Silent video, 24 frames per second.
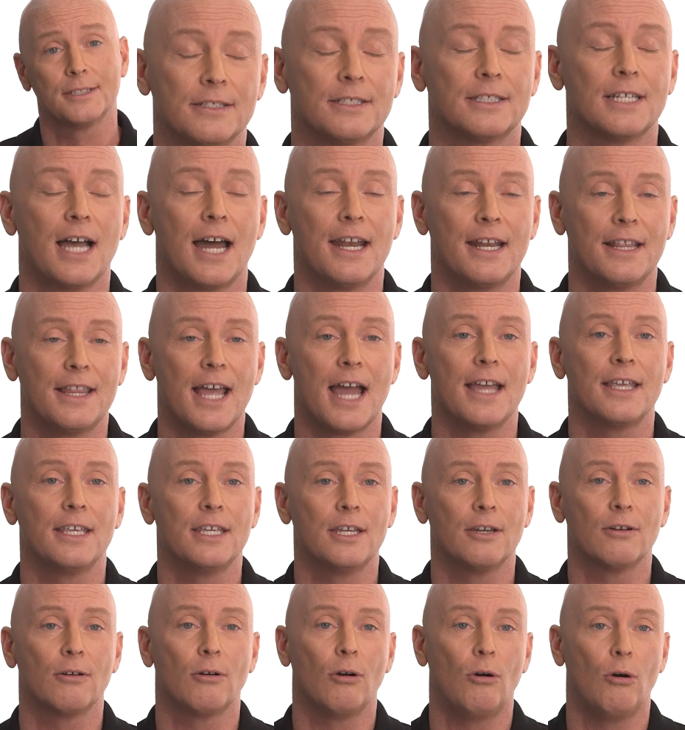Inside of that
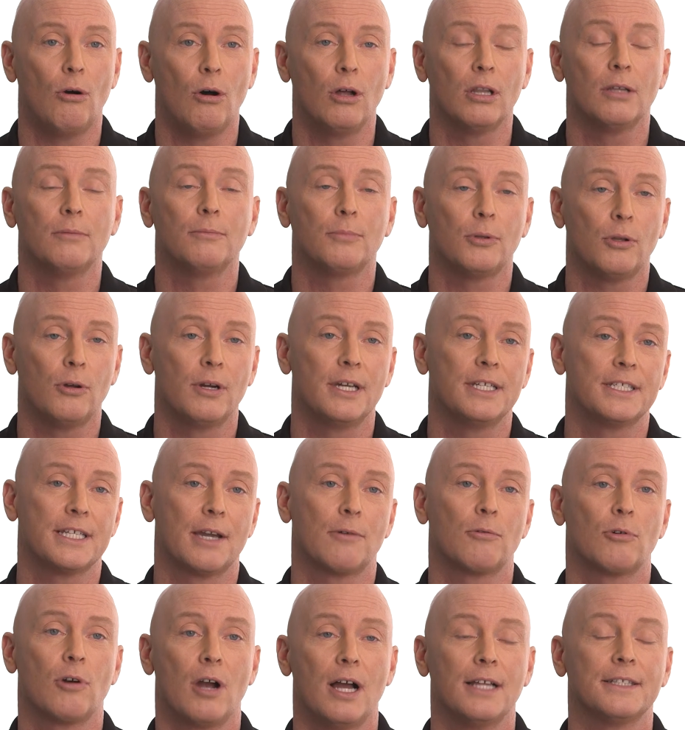year, all employees
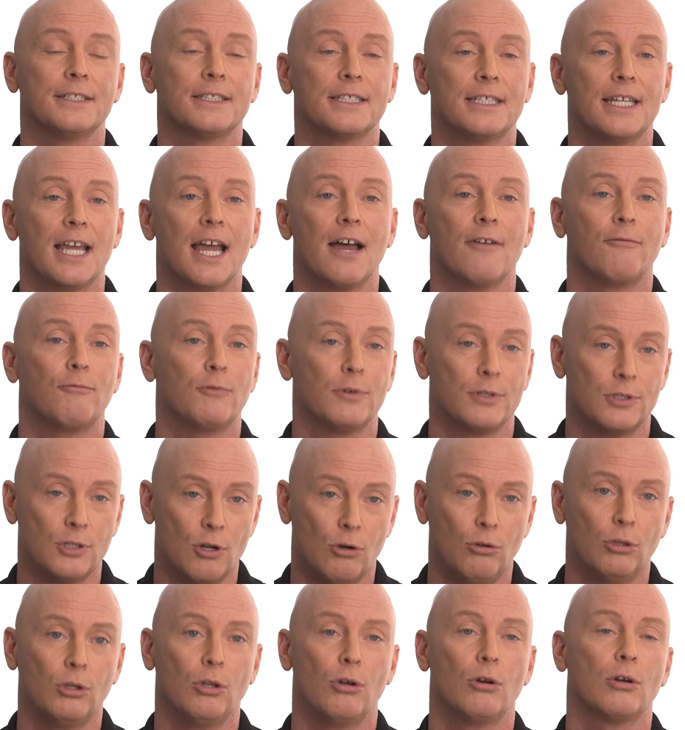that were on staff were
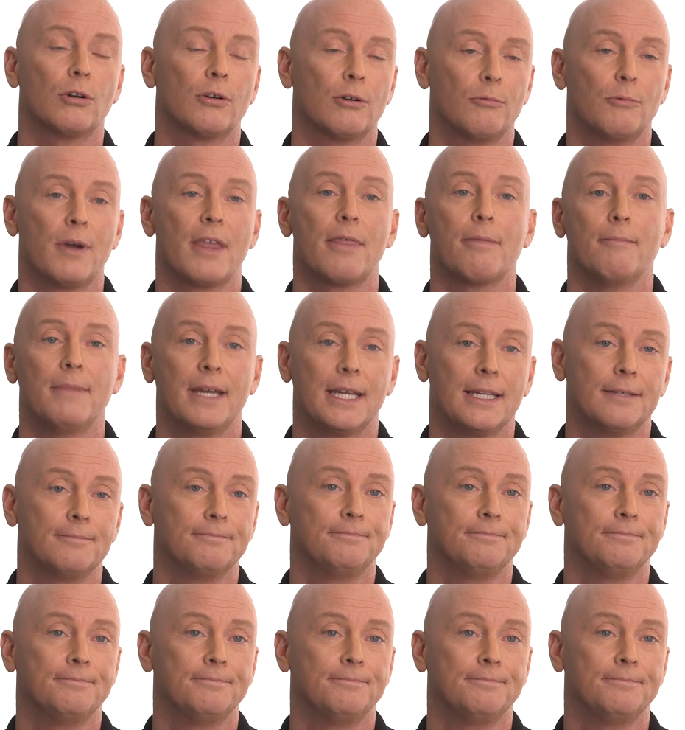no longer with me.